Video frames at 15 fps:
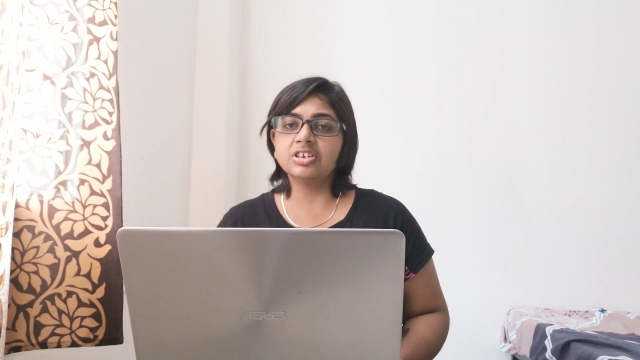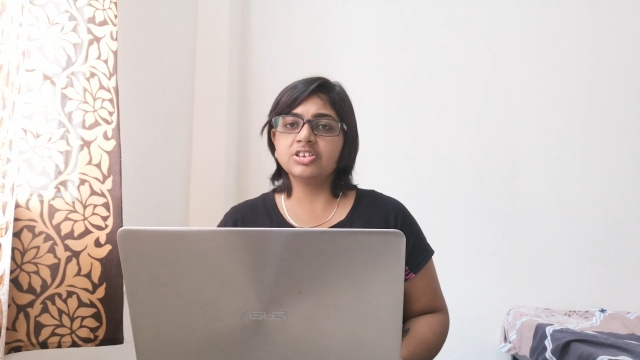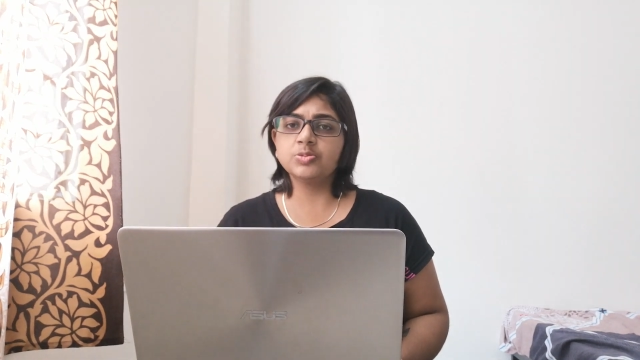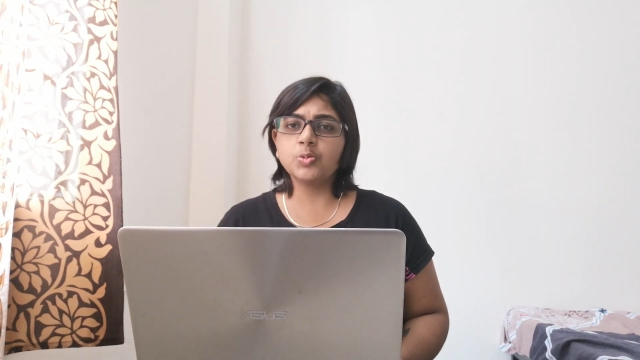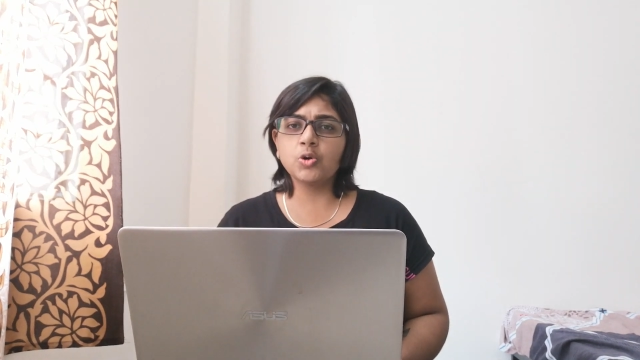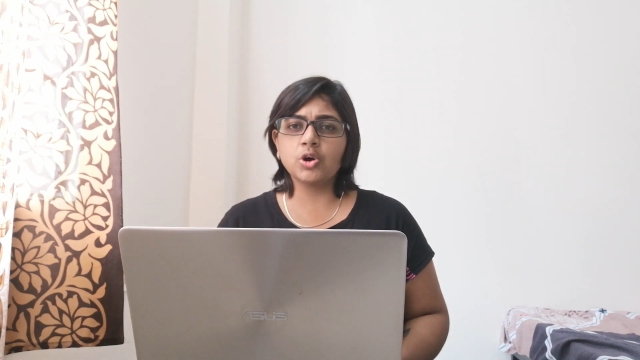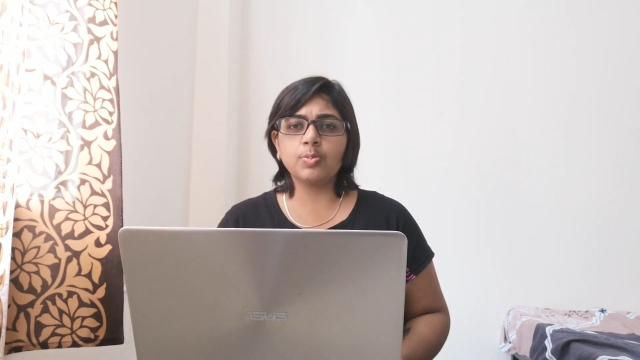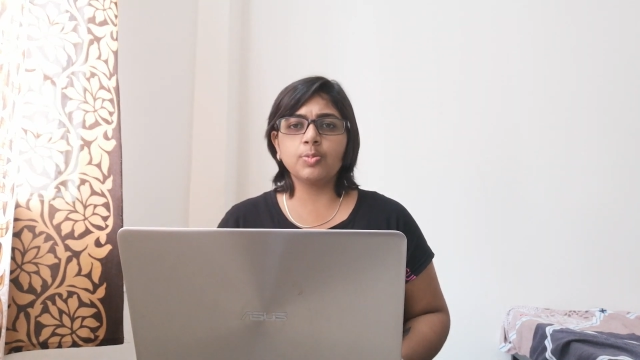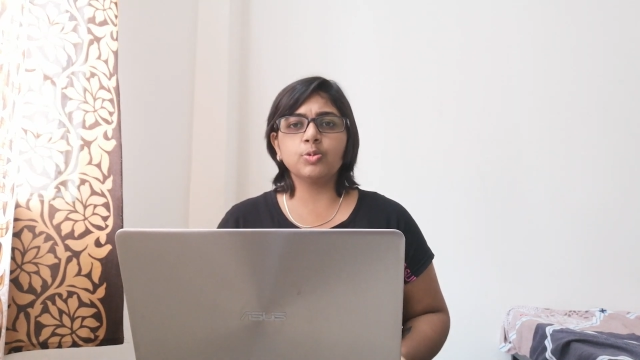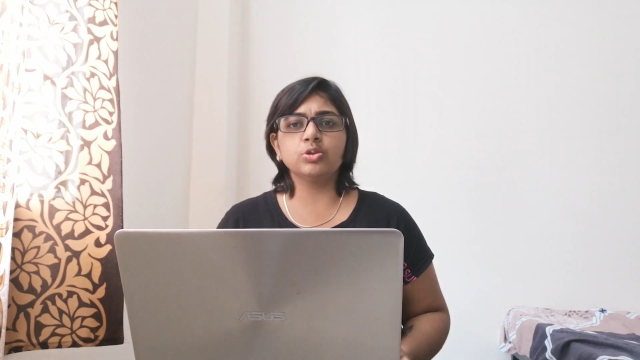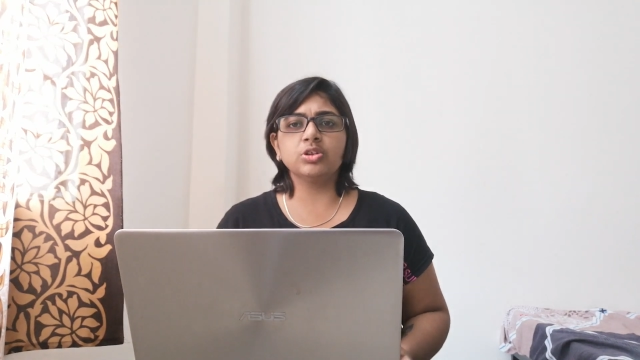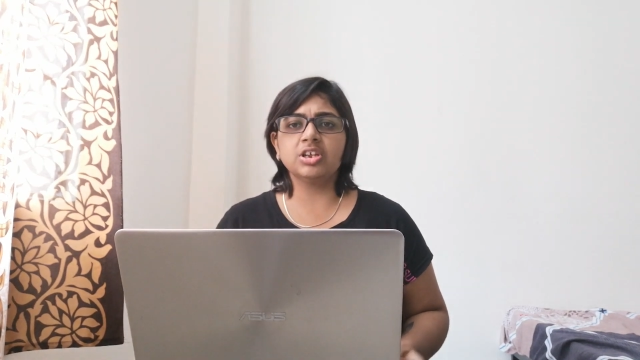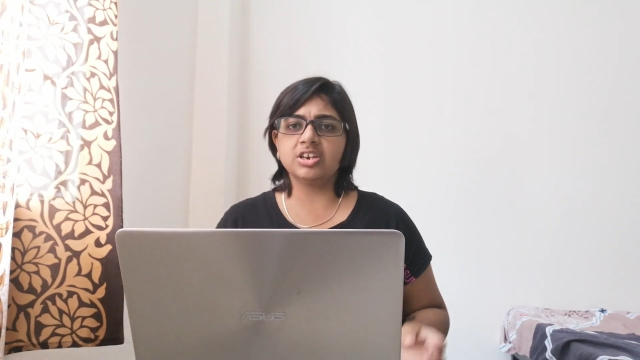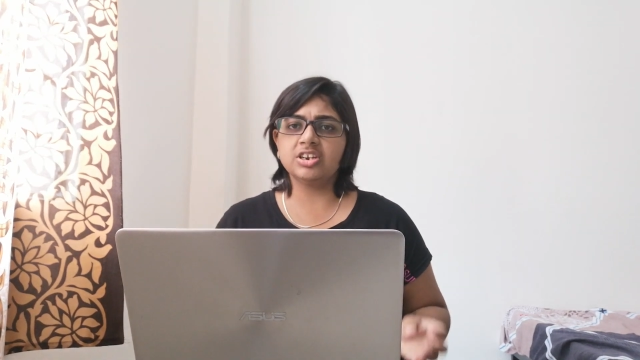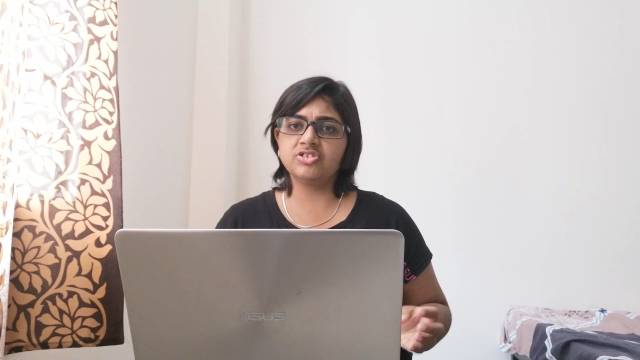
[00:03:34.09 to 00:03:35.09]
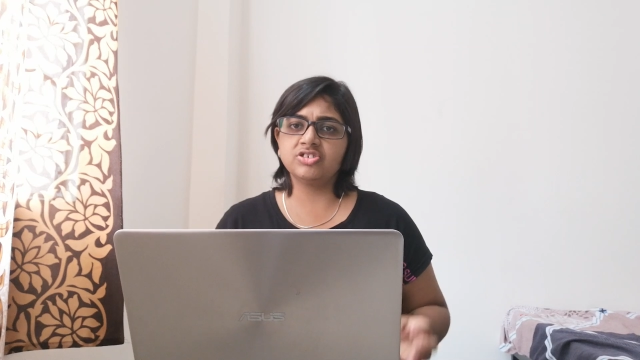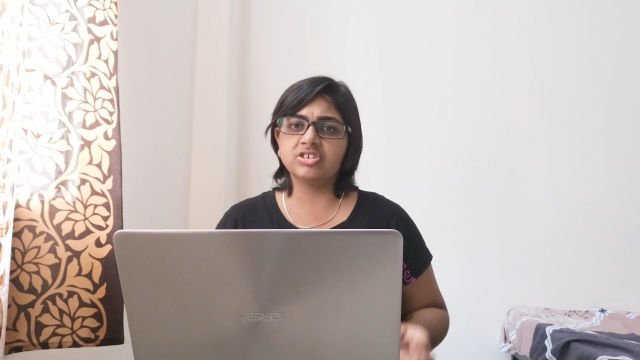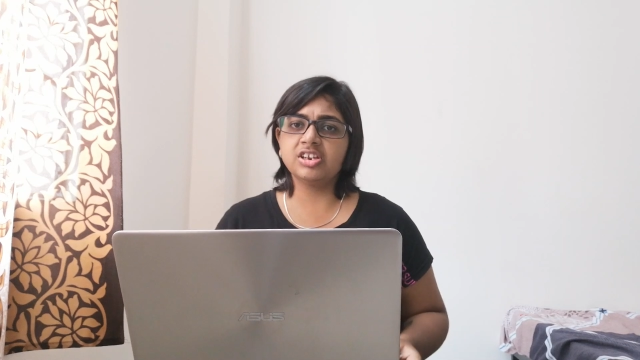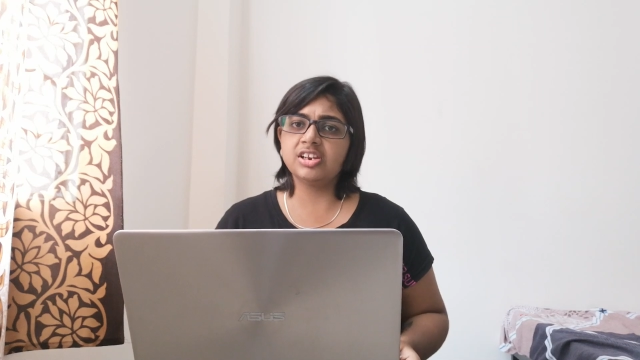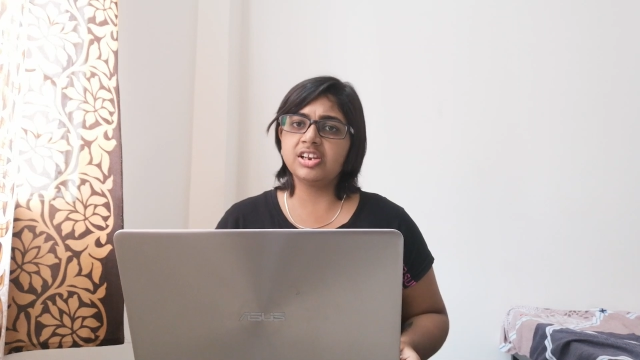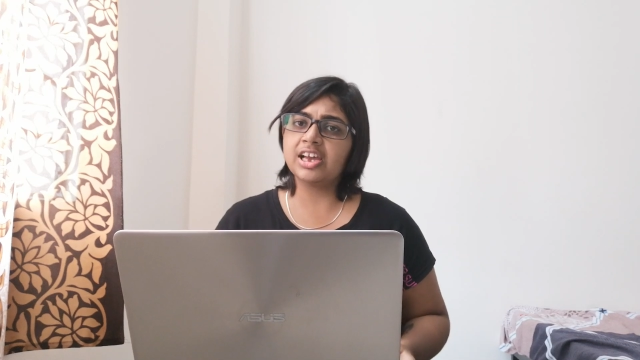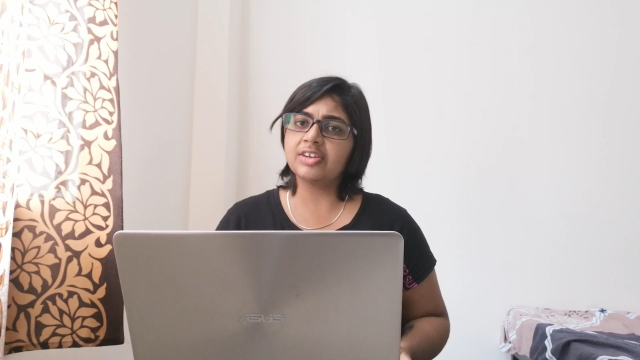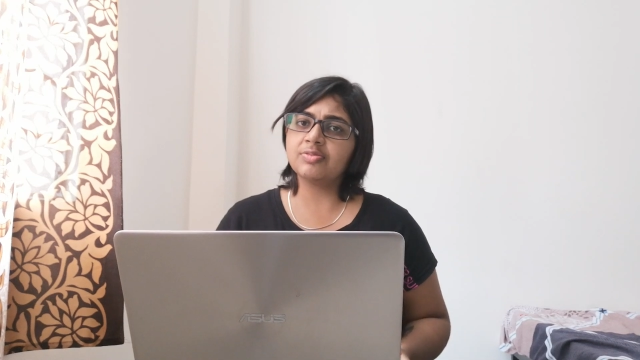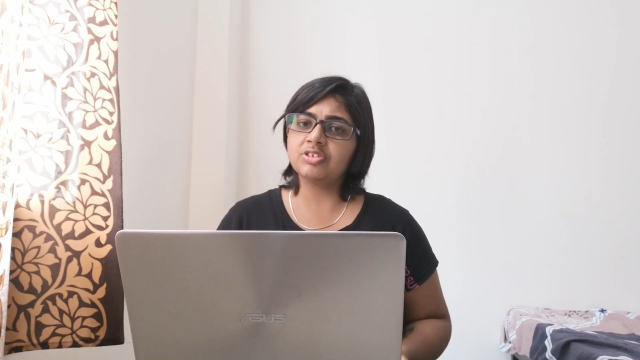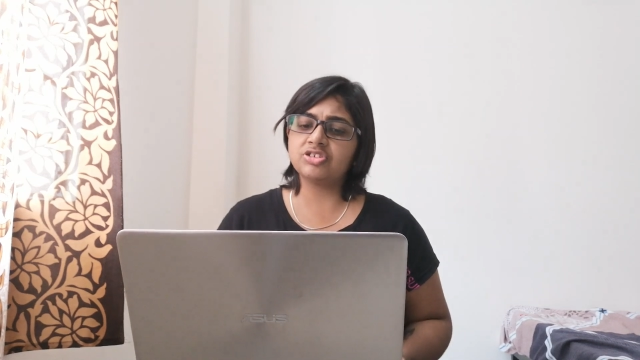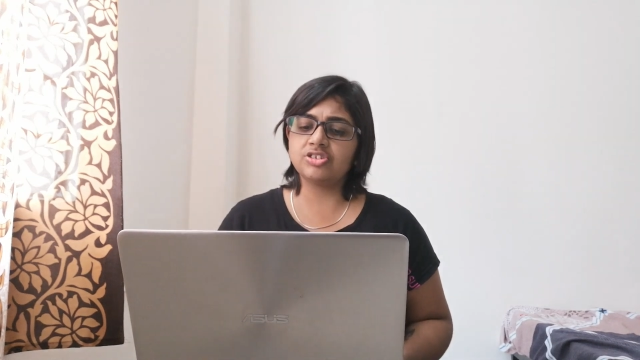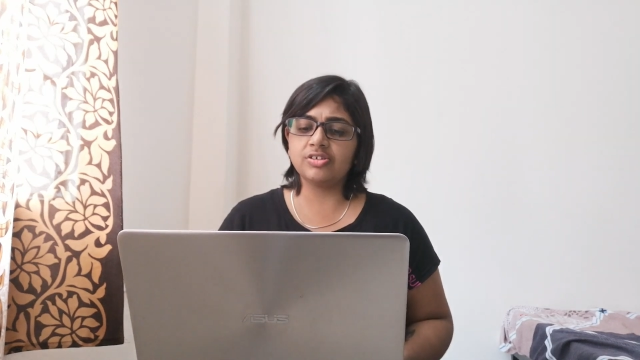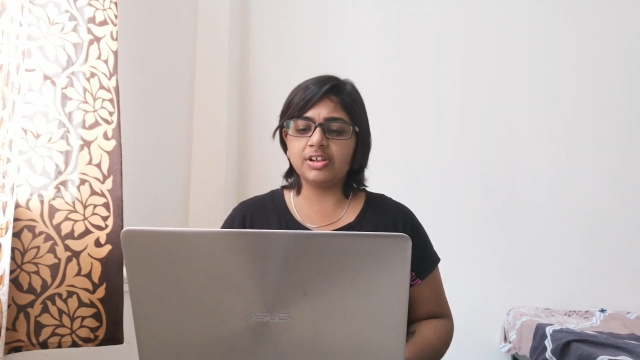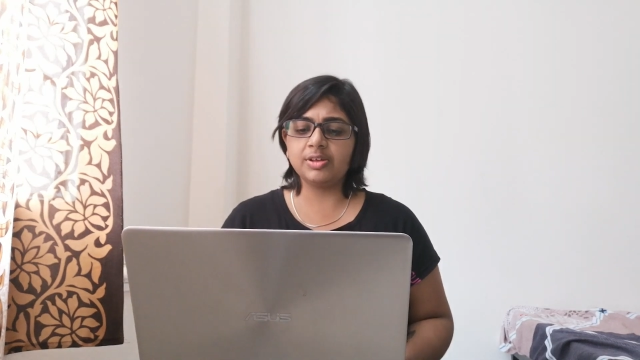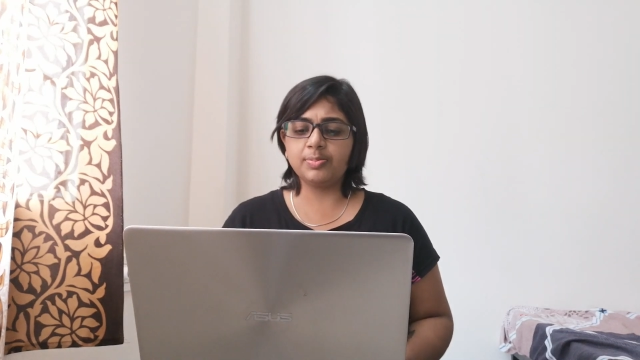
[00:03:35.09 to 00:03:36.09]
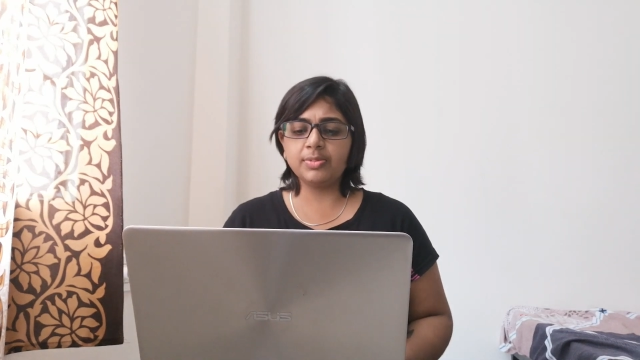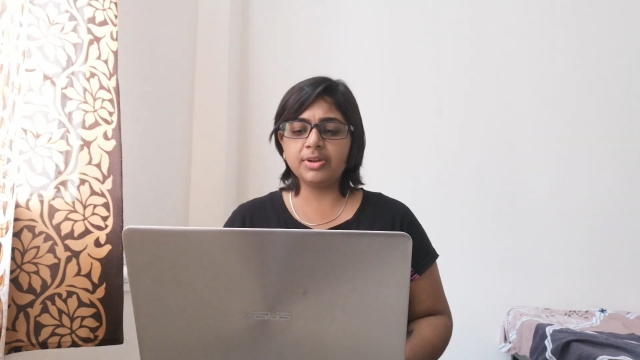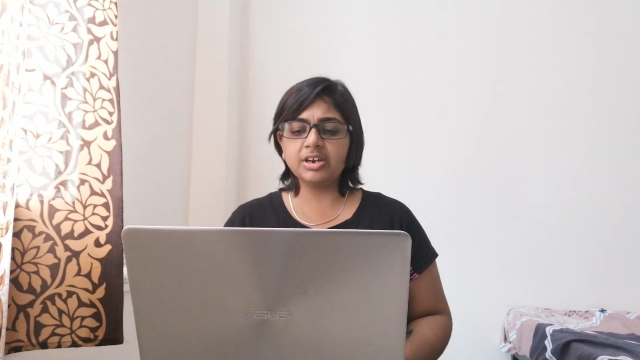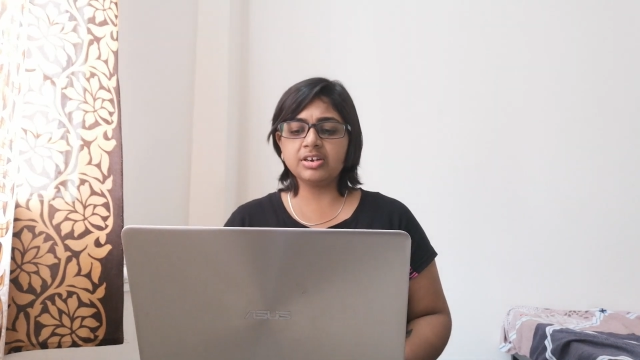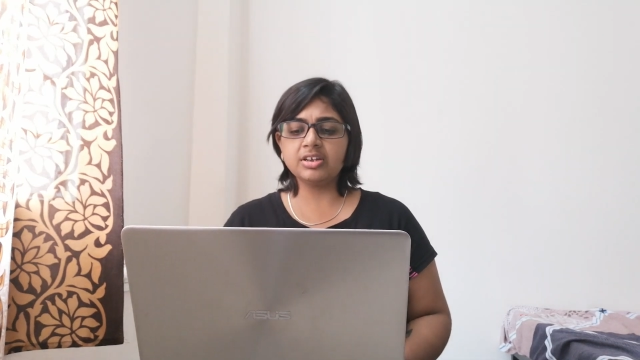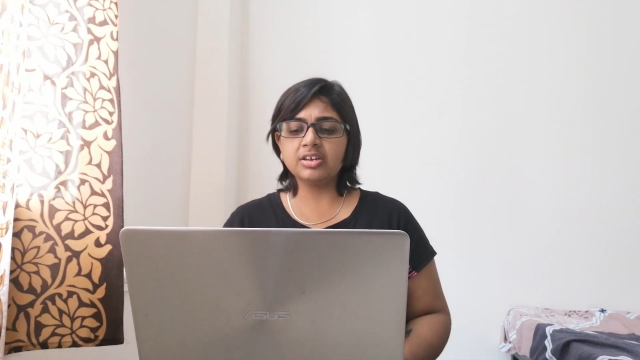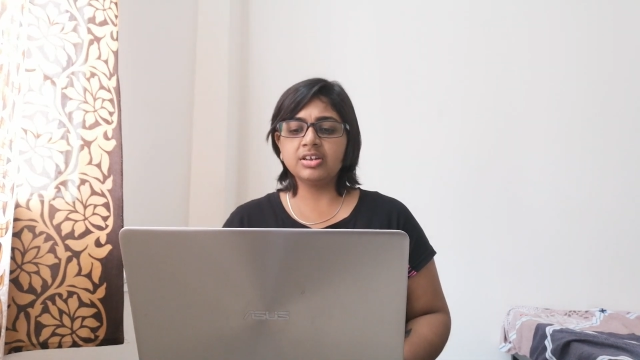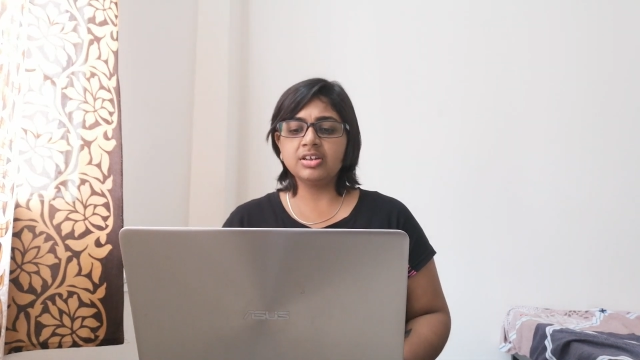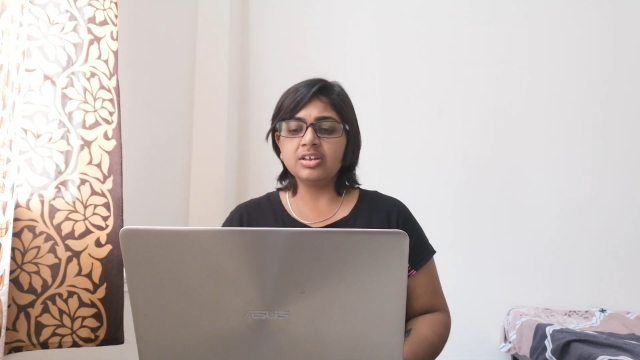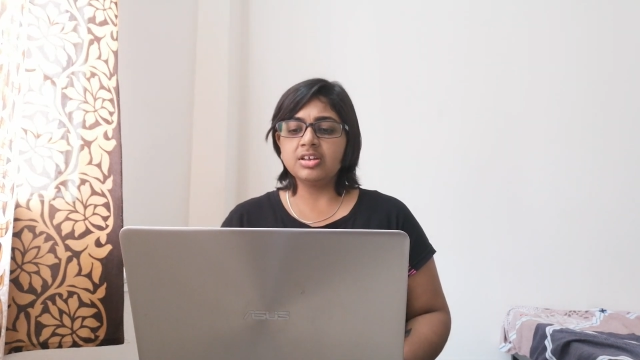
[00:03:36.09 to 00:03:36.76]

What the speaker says: It spoke about the regional language development